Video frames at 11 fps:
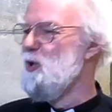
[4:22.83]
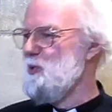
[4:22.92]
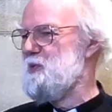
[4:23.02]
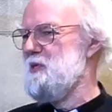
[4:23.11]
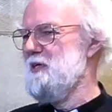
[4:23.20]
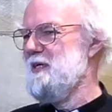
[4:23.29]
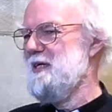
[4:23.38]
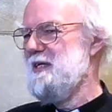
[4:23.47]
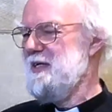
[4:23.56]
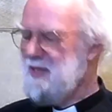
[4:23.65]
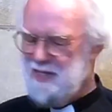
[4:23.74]

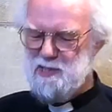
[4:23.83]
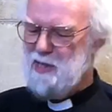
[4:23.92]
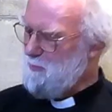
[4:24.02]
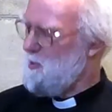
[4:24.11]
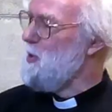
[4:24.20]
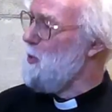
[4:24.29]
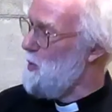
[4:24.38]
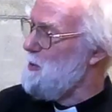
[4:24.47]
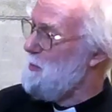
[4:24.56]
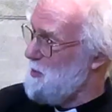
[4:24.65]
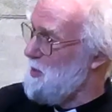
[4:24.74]
course, it's up to you
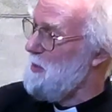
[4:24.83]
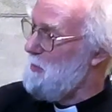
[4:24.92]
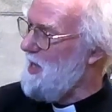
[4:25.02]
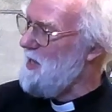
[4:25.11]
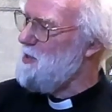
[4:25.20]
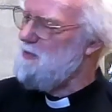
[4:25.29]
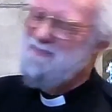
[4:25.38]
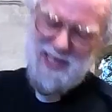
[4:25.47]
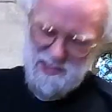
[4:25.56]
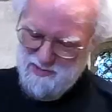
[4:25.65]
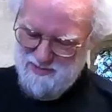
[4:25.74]
what you put on the page.
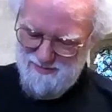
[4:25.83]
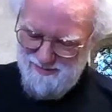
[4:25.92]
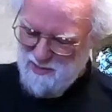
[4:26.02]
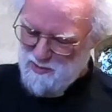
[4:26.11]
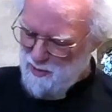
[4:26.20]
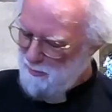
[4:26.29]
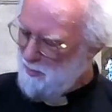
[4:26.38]
Yes, that's